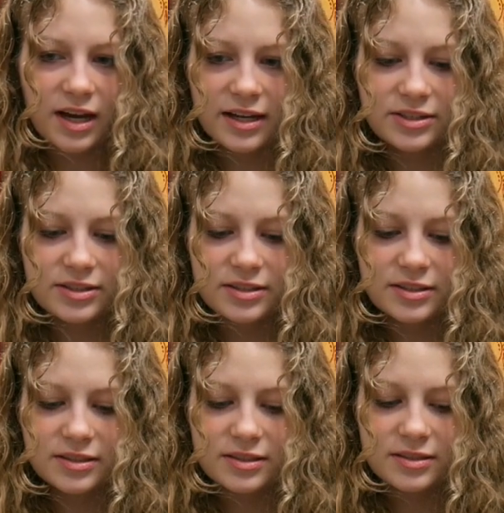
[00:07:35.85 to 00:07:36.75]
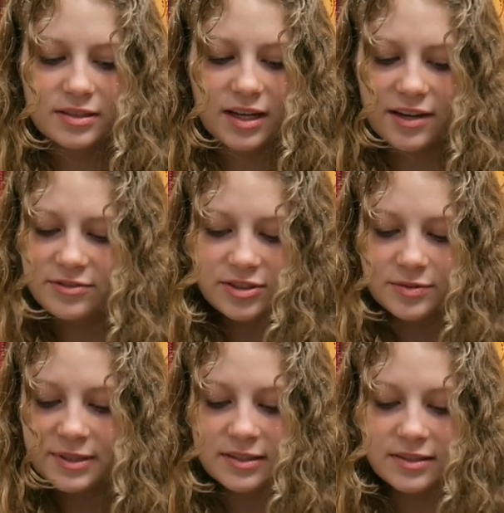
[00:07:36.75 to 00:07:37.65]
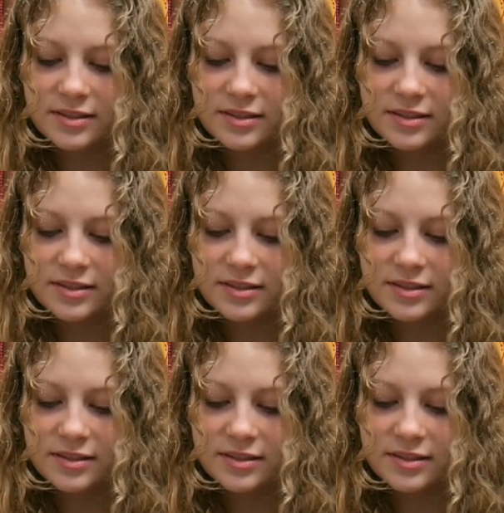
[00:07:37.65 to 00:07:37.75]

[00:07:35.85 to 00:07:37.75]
I've just been